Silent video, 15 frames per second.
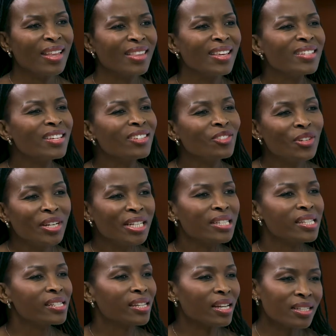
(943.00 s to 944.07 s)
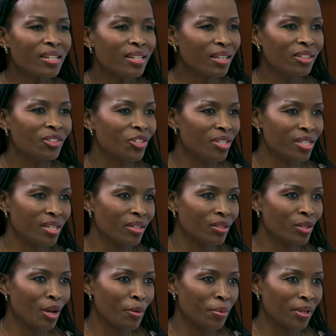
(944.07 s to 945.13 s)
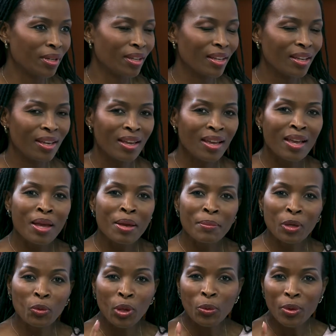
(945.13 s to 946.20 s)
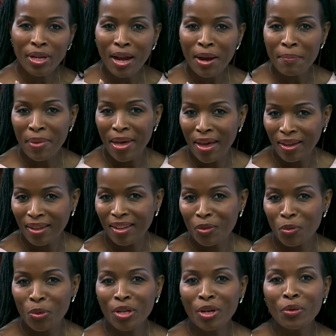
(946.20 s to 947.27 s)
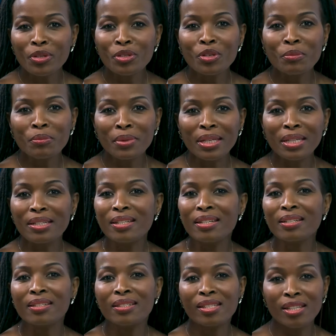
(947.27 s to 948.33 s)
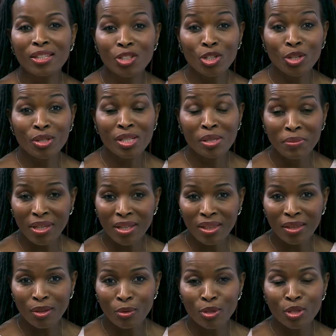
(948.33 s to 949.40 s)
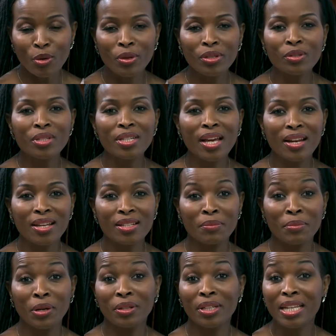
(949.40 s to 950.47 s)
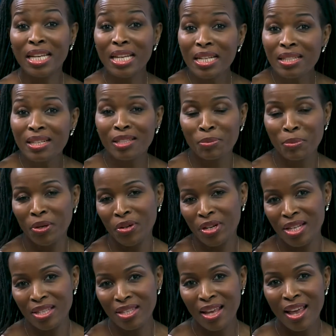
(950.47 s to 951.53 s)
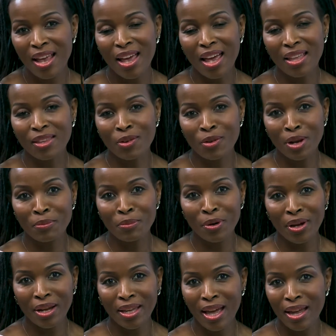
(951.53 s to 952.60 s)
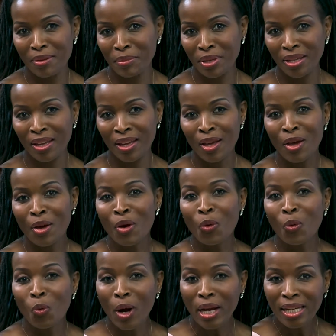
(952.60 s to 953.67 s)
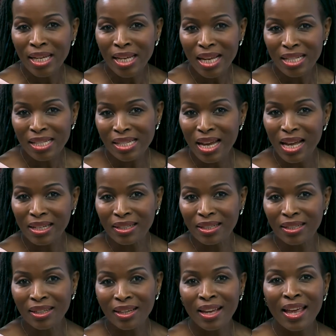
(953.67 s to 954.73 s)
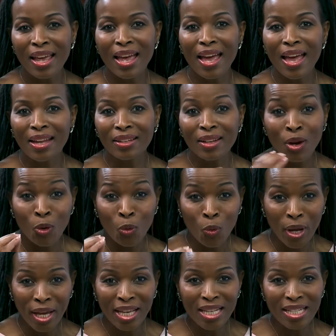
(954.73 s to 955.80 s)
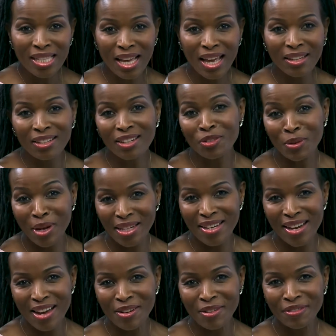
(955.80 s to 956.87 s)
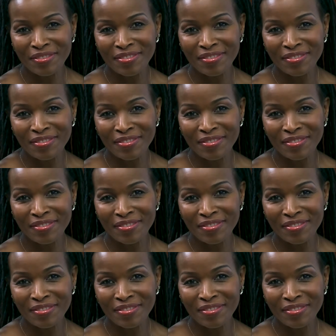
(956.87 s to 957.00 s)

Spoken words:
This is really such an interesting topic. But when we come back, we're going to meet Sergio Smith, who's going to tell us about his experience at the Rainbow Academy, what he has done and where he's at right now.